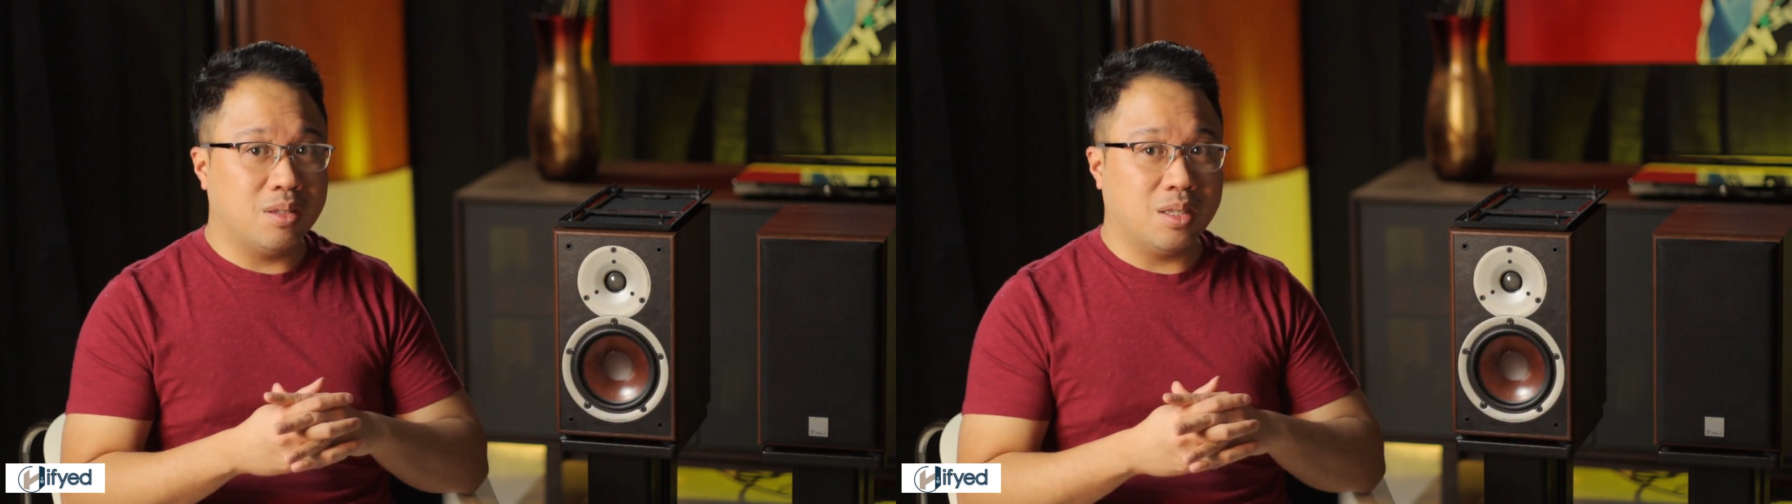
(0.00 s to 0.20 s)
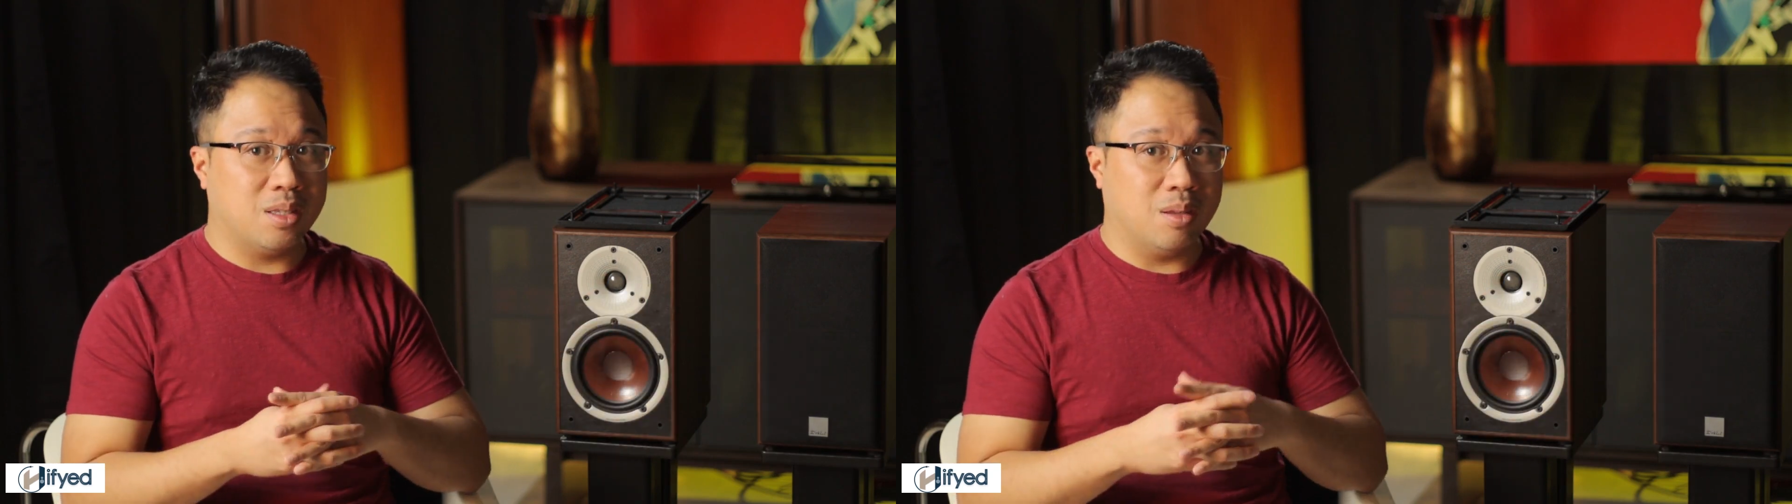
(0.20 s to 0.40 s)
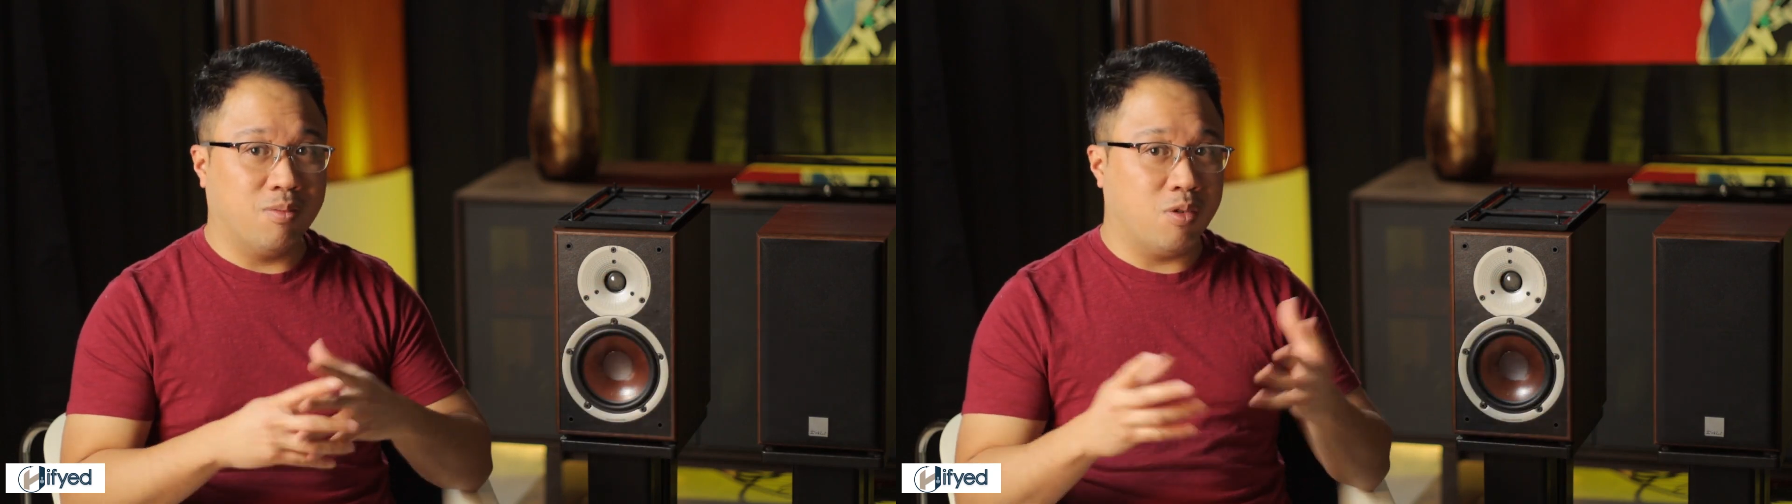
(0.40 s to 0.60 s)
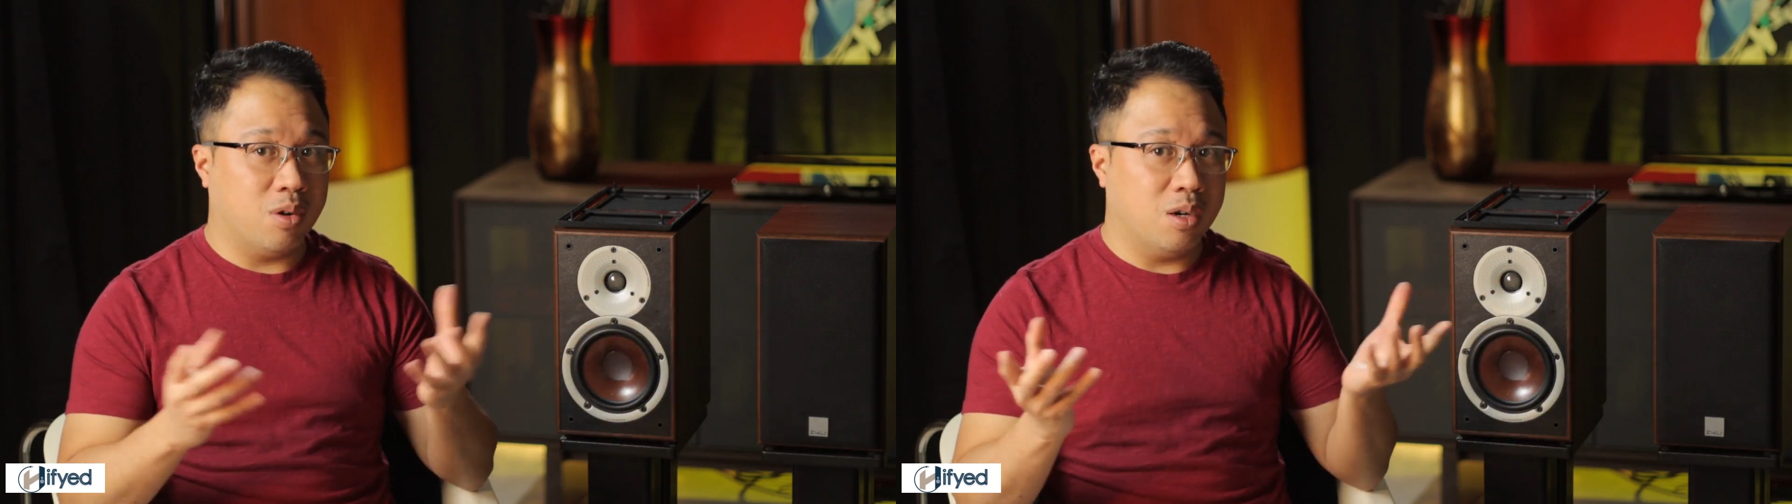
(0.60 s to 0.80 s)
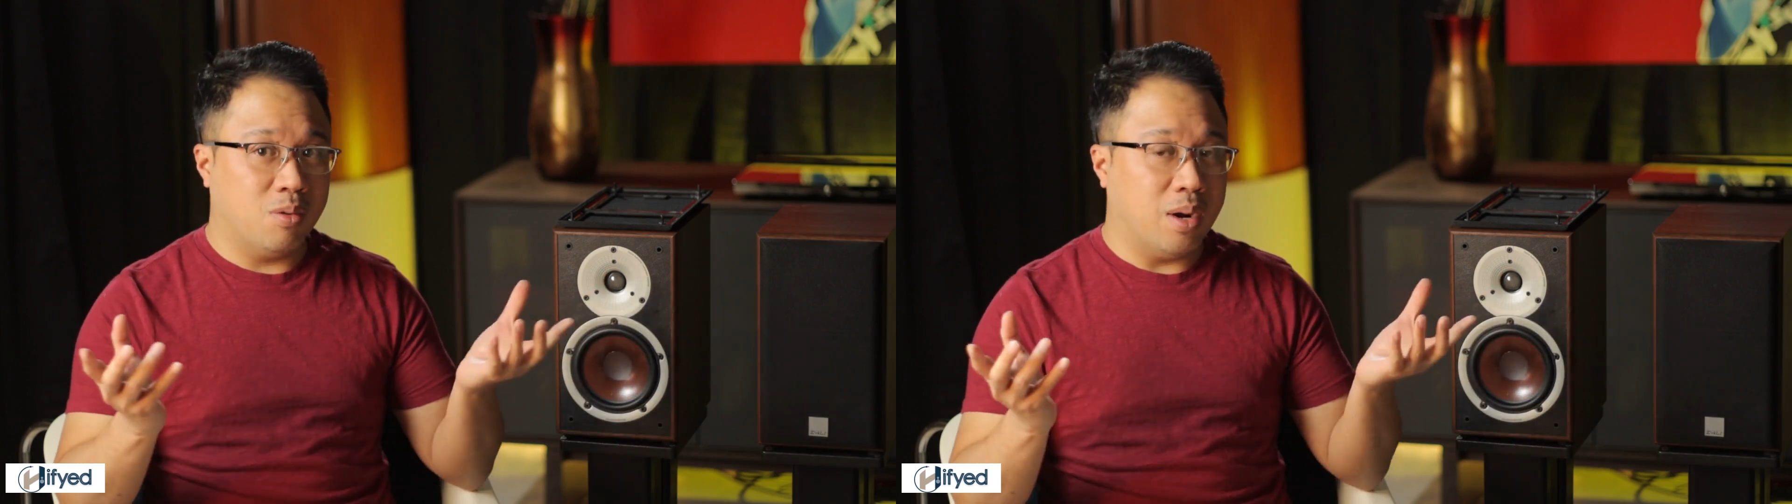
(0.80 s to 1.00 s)
system for
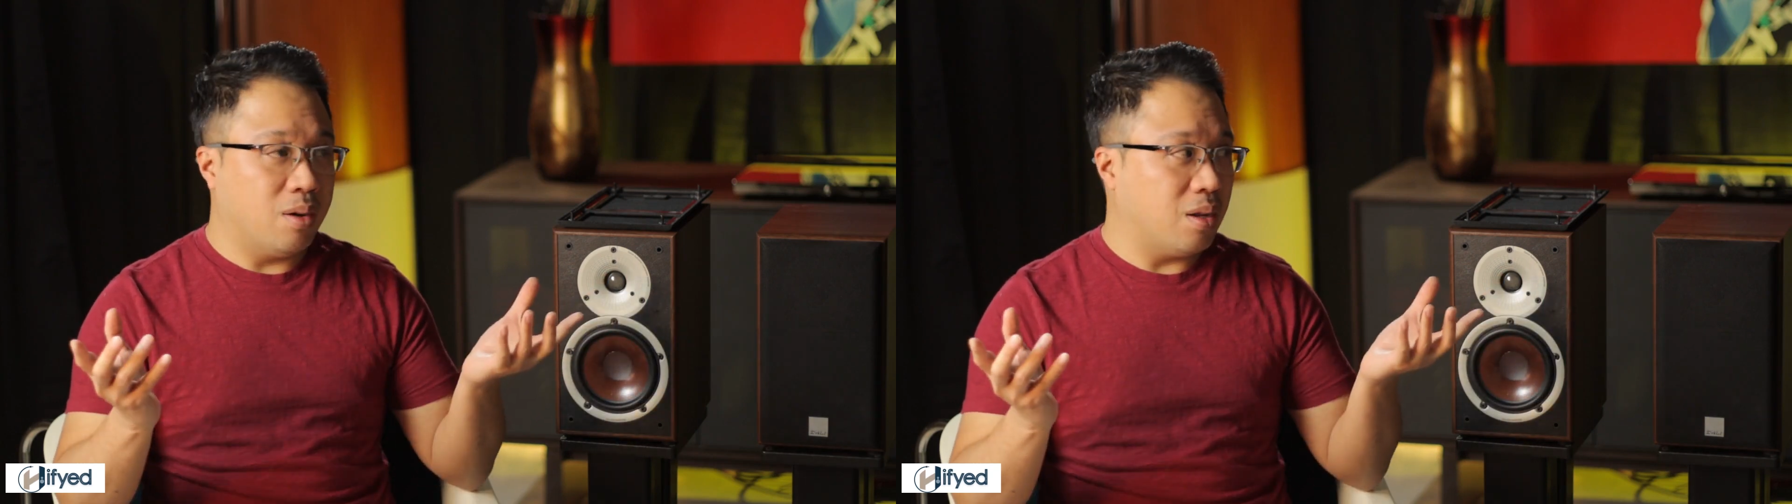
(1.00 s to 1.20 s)
in around